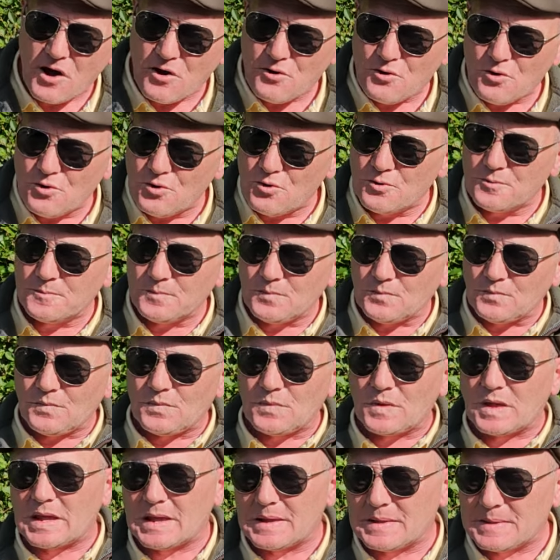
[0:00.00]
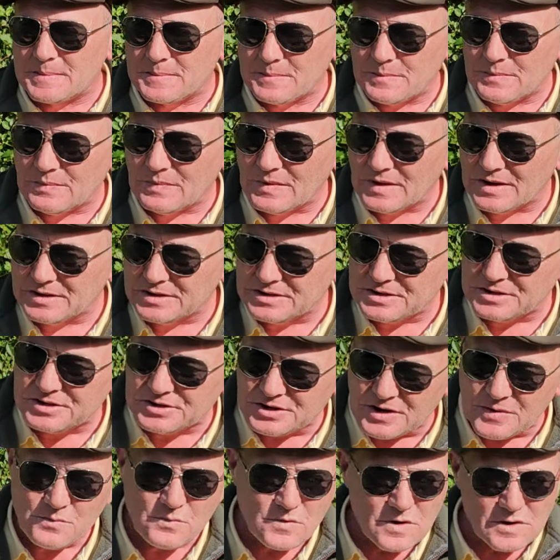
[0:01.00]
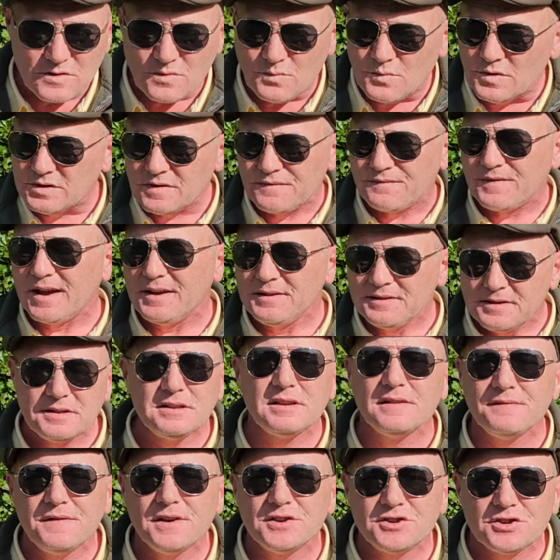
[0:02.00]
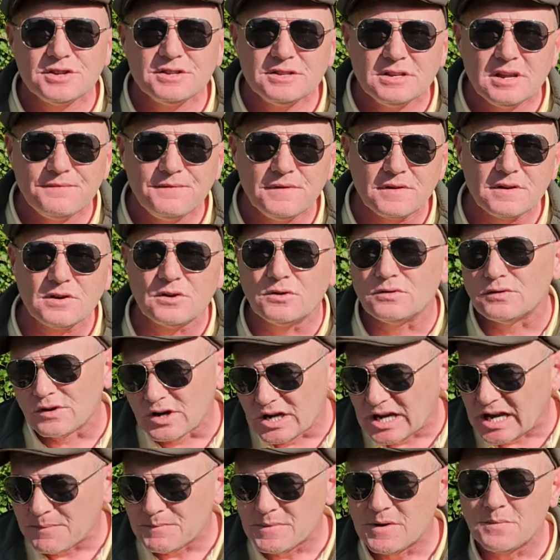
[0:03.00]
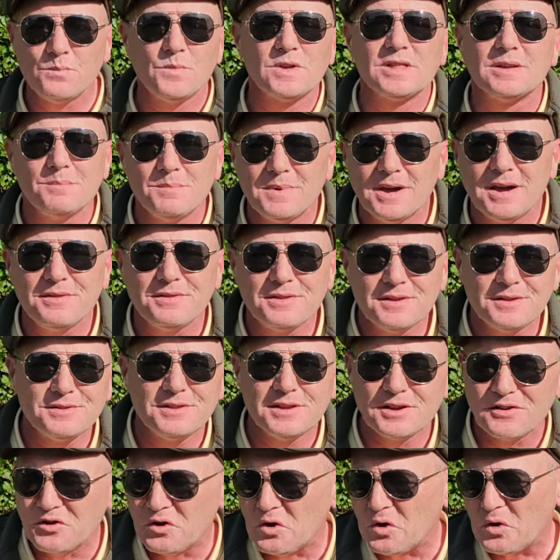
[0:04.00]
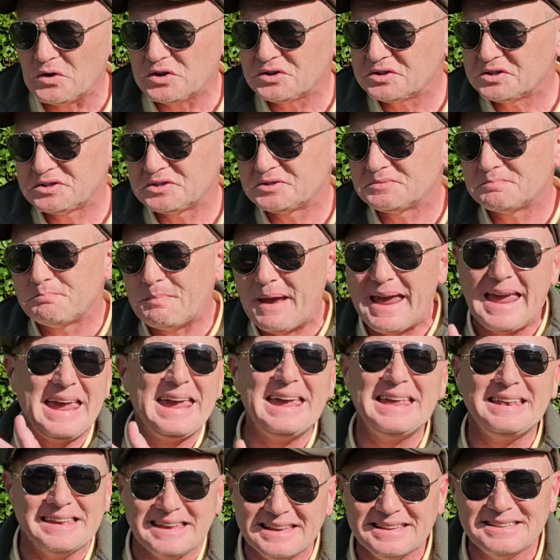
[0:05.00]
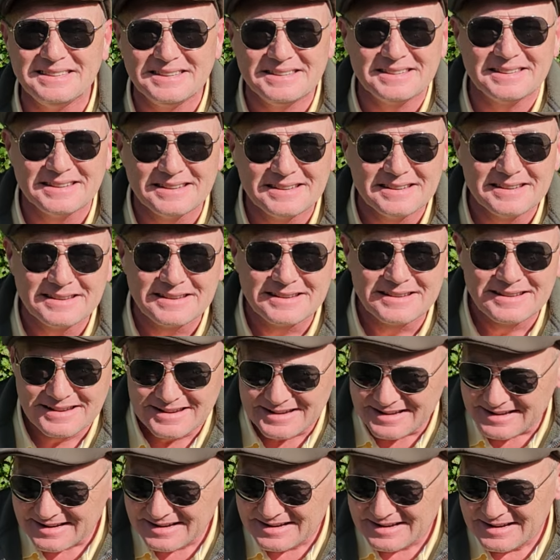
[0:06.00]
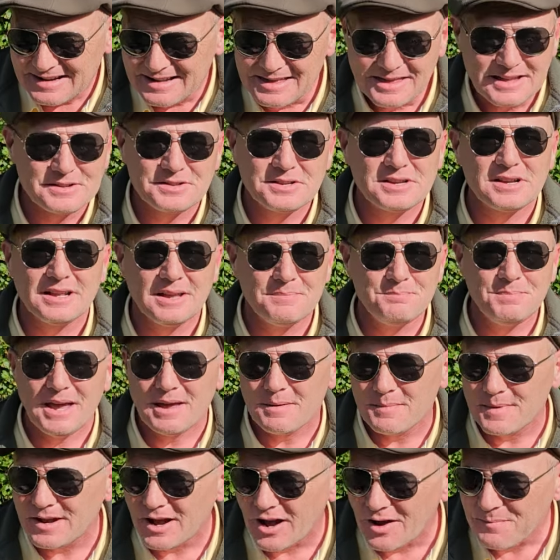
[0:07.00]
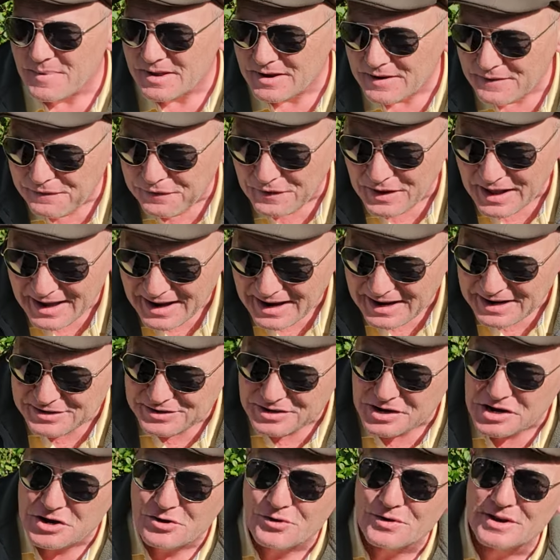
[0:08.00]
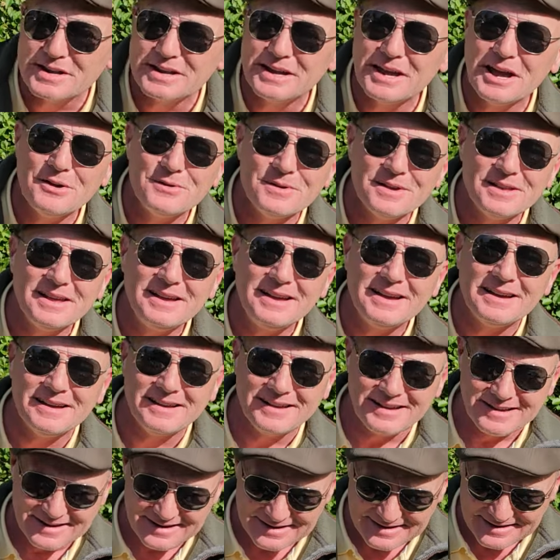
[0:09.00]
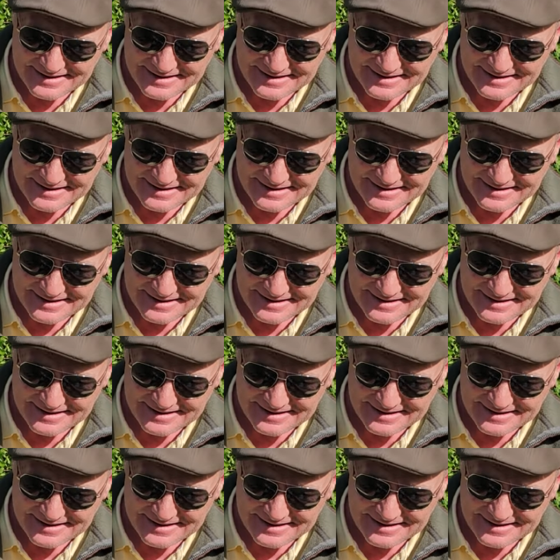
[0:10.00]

how someone was finding the fishing difficult and came up with a method that costs pennies. Literally, I mean, how many flies are you going to get out of that?